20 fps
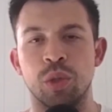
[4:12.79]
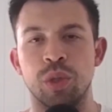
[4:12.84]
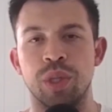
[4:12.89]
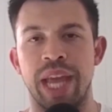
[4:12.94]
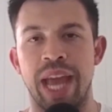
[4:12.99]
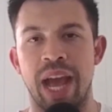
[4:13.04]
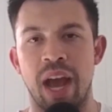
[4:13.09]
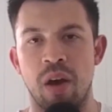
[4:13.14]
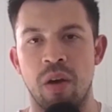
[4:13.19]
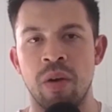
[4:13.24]

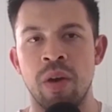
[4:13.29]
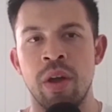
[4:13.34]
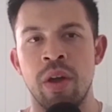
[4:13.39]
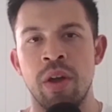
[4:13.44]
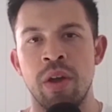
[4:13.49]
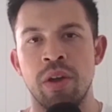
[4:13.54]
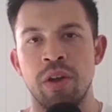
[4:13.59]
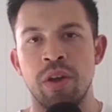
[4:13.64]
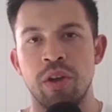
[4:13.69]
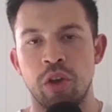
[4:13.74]
now
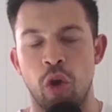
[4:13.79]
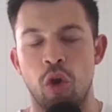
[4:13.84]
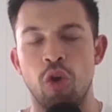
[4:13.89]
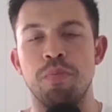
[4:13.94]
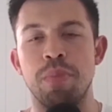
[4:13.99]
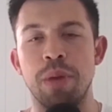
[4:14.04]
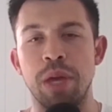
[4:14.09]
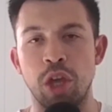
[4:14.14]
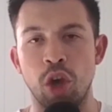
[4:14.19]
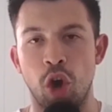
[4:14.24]
go
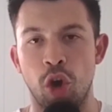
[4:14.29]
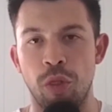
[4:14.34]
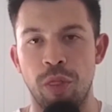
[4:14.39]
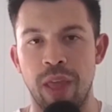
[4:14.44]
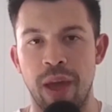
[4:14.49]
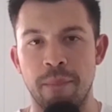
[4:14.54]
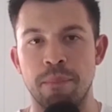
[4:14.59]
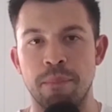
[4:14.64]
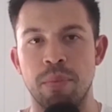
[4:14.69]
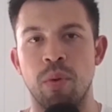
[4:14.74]
beyond
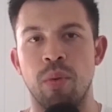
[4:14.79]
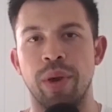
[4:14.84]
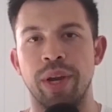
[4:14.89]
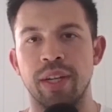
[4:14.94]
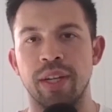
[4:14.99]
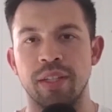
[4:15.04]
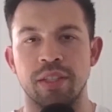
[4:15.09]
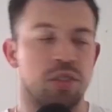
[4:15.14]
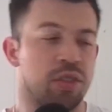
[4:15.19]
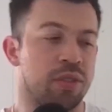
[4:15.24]
that point
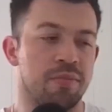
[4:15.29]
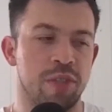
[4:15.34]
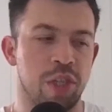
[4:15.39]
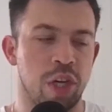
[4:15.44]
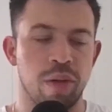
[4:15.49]
and to,